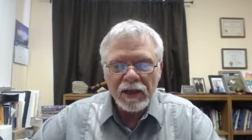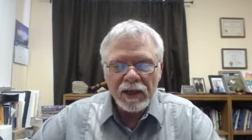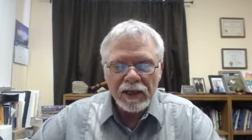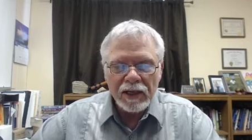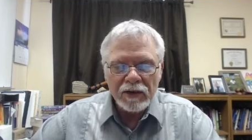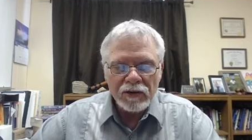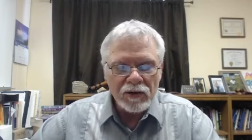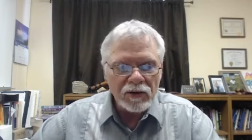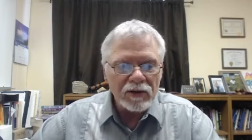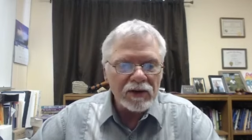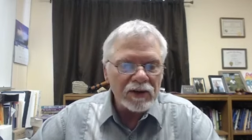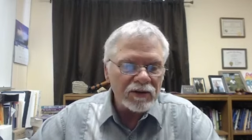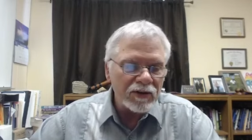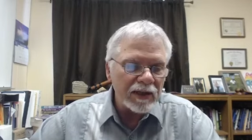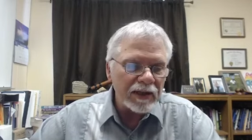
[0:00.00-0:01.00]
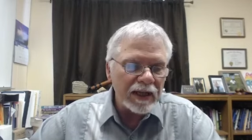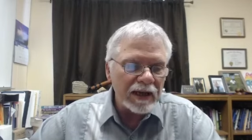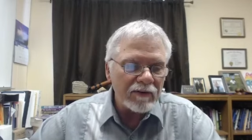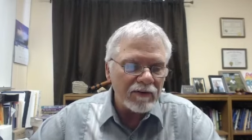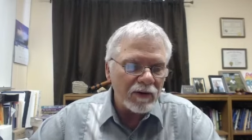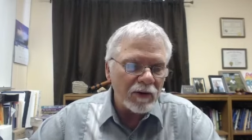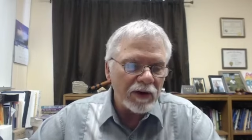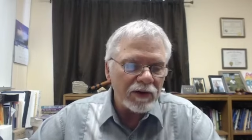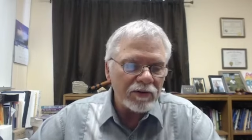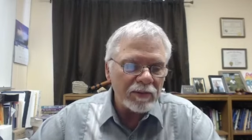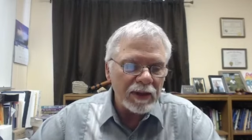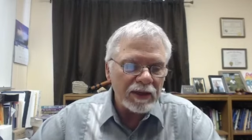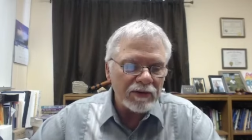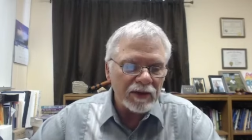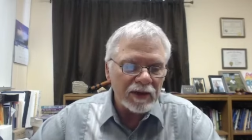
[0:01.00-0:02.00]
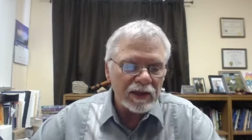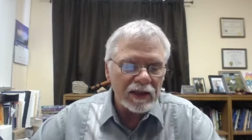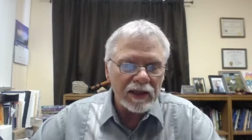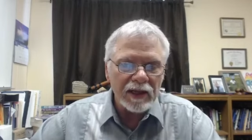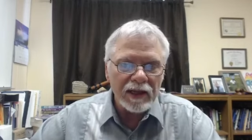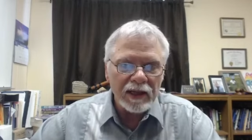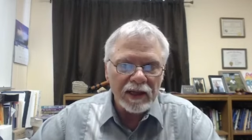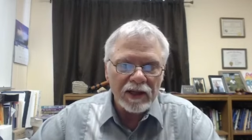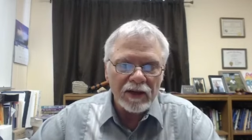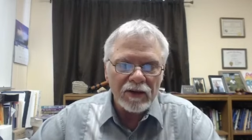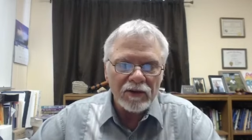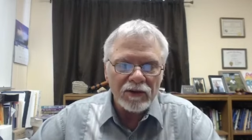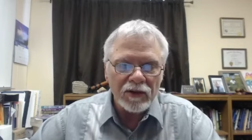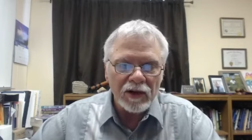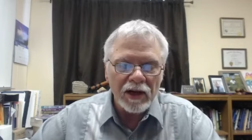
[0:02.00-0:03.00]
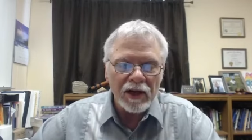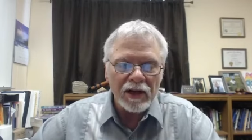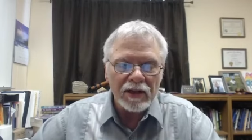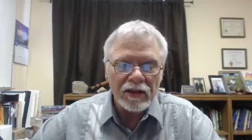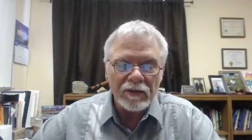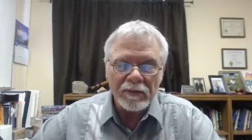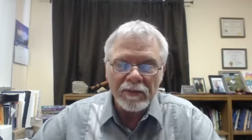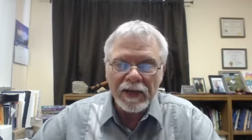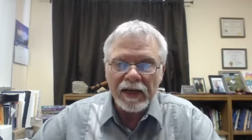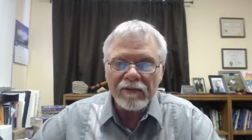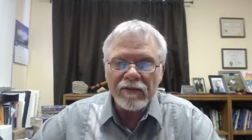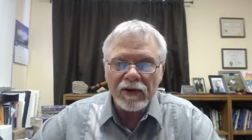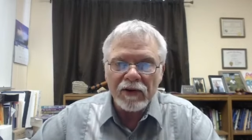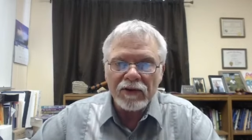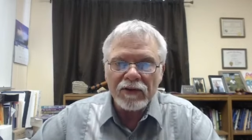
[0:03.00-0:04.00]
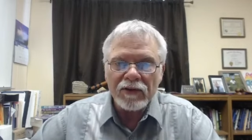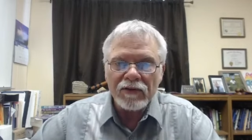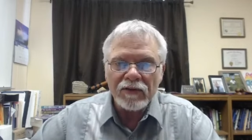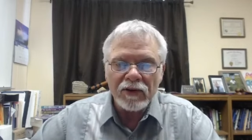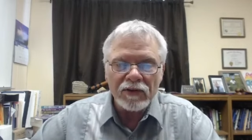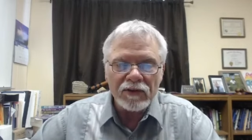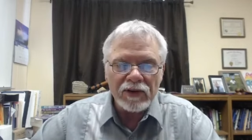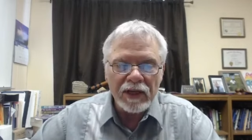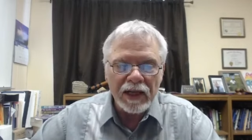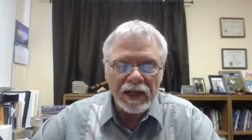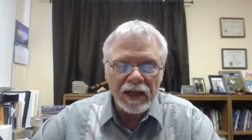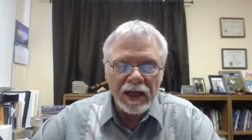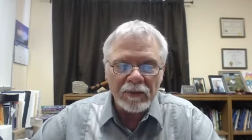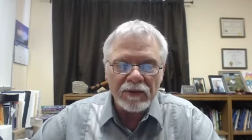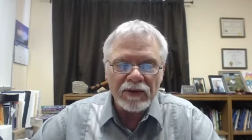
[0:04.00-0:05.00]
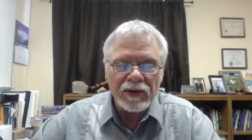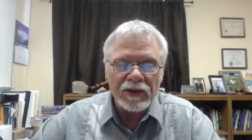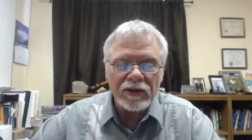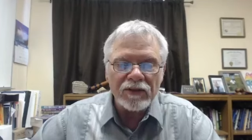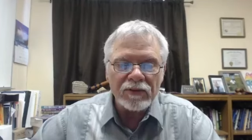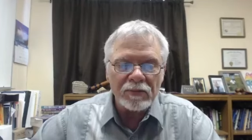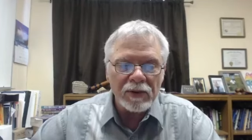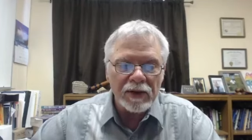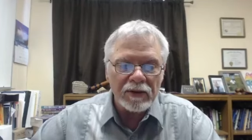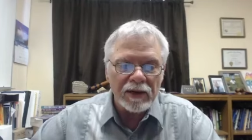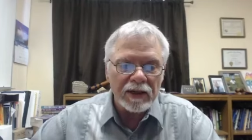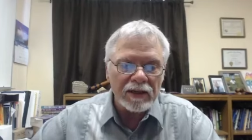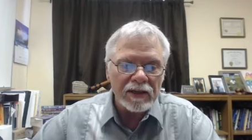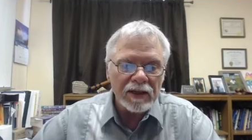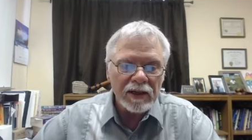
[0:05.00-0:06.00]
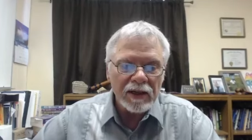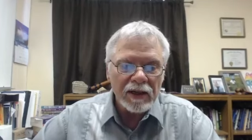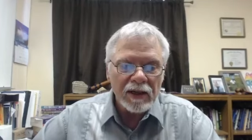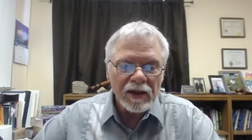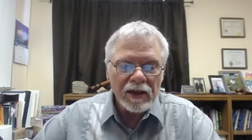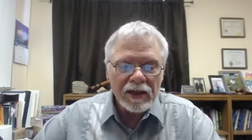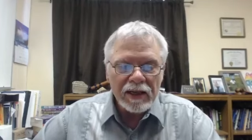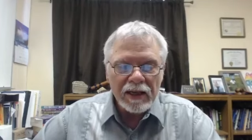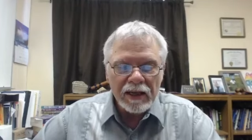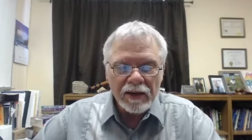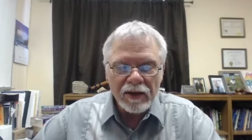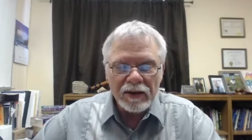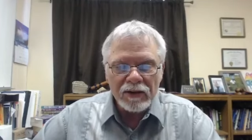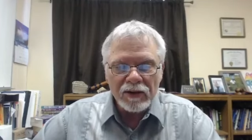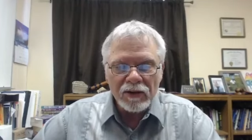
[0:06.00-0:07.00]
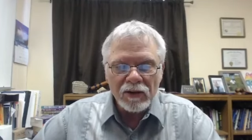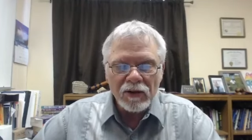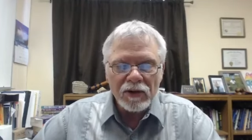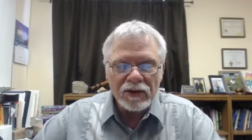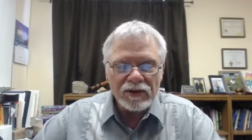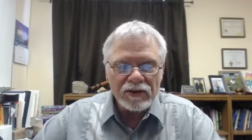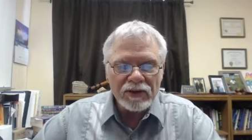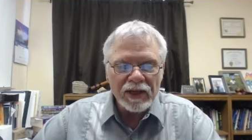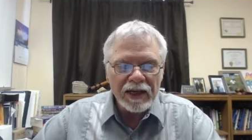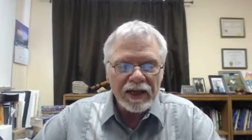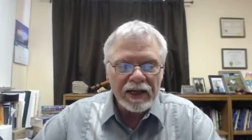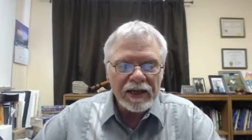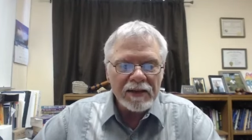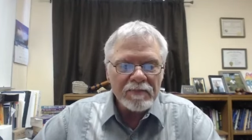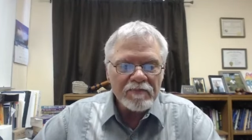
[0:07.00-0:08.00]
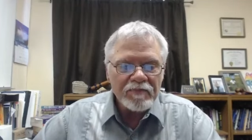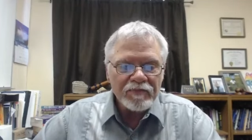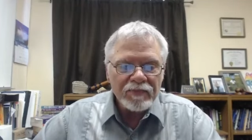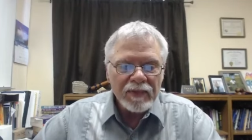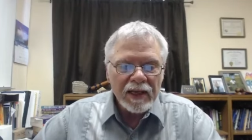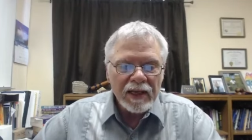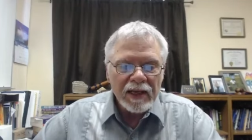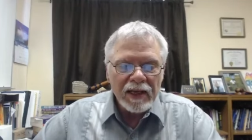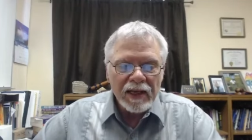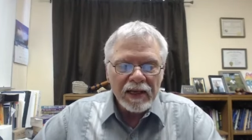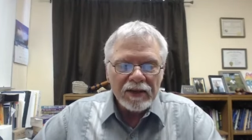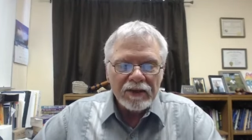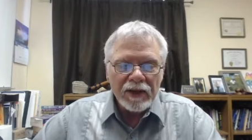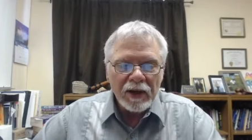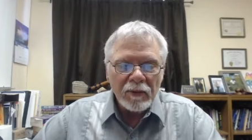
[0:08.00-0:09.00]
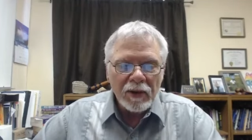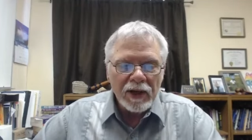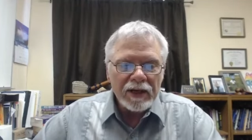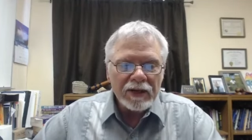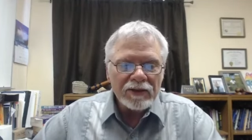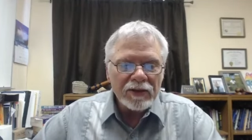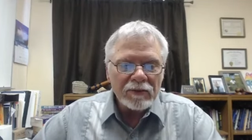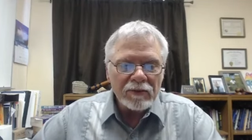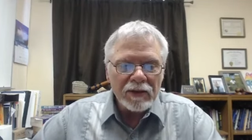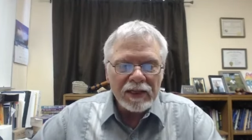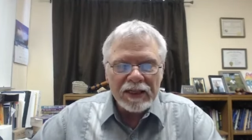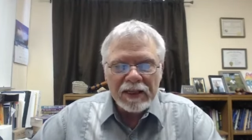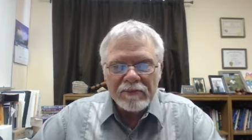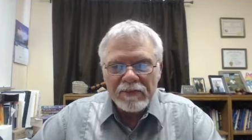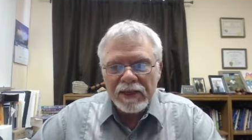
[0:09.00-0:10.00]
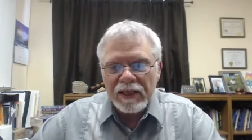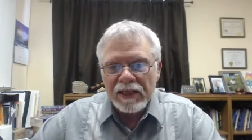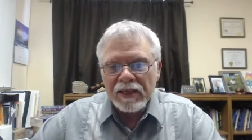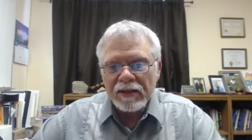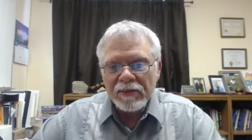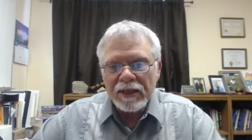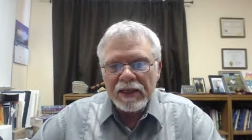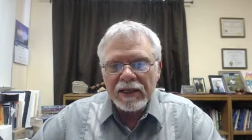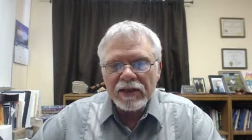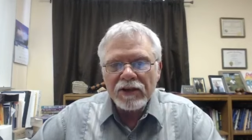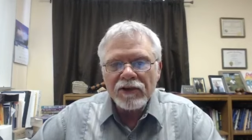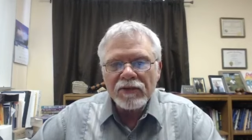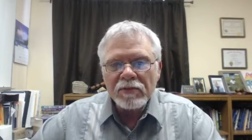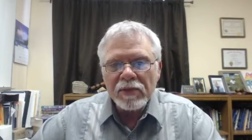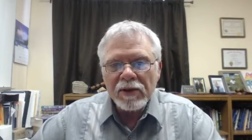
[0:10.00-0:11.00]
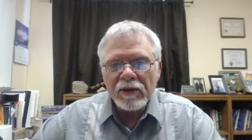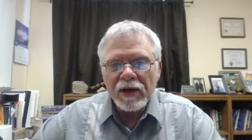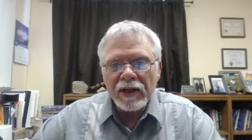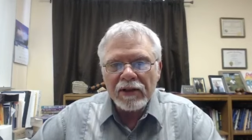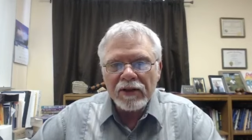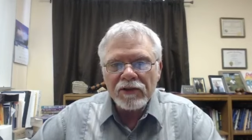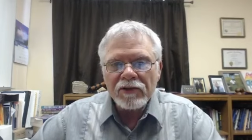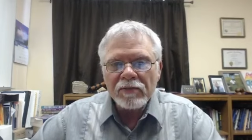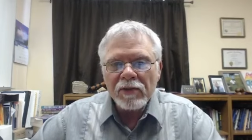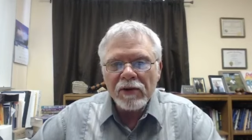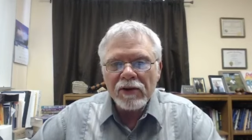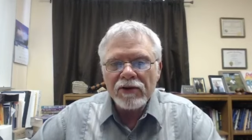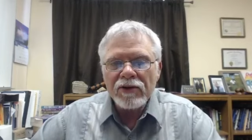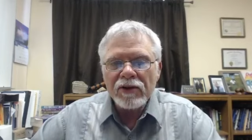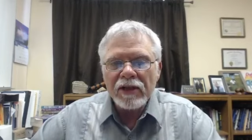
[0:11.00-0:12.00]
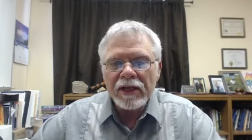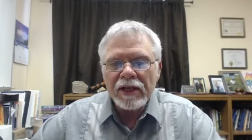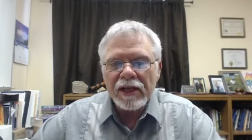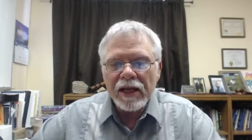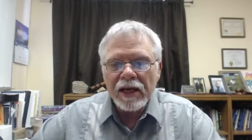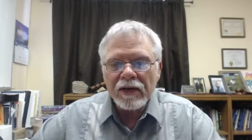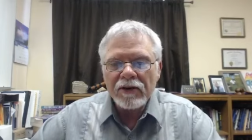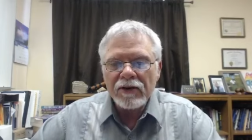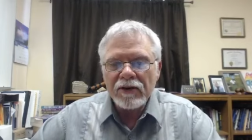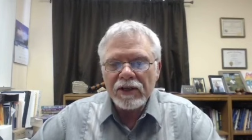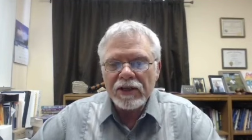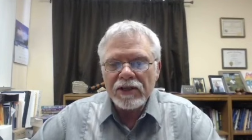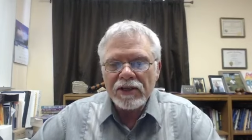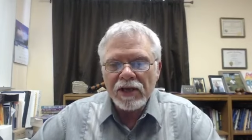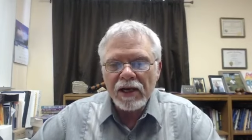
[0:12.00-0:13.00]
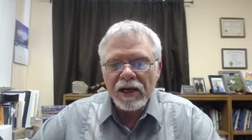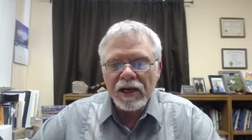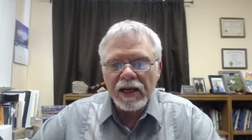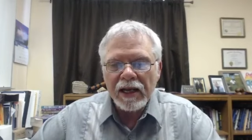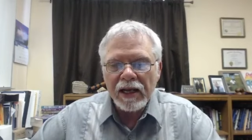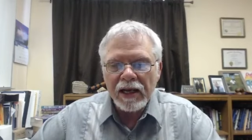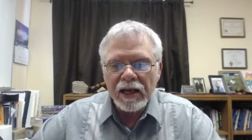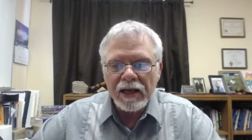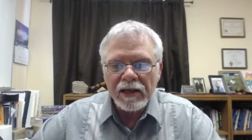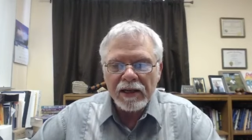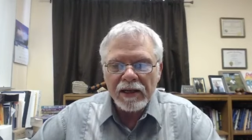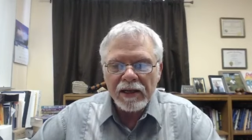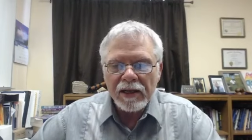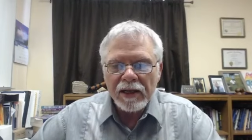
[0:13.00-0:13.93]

he turned to see that voice basically. And he goes on. And the main verse is verse 10 I was in the Spirit on the Lord's day. Now, what does it really mean to be in the Spirit? This spiritual encounter that John had